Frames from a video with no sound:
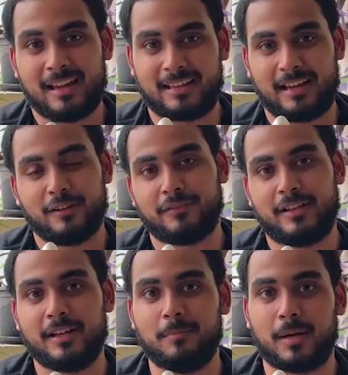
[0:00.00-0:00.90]
I kind of
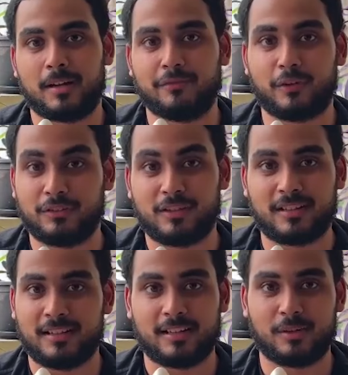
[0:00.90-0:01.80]
did, but
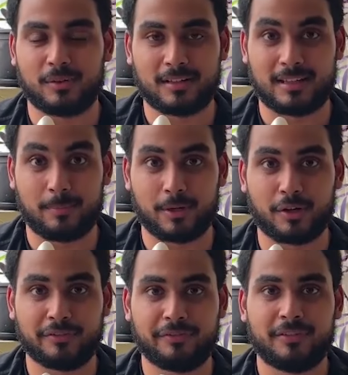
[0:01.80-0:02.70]
unfortunately I couldn't keep it
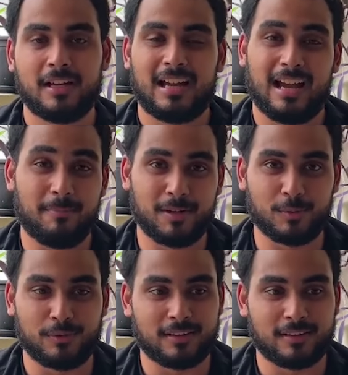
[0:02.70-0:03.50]
off. I've been losing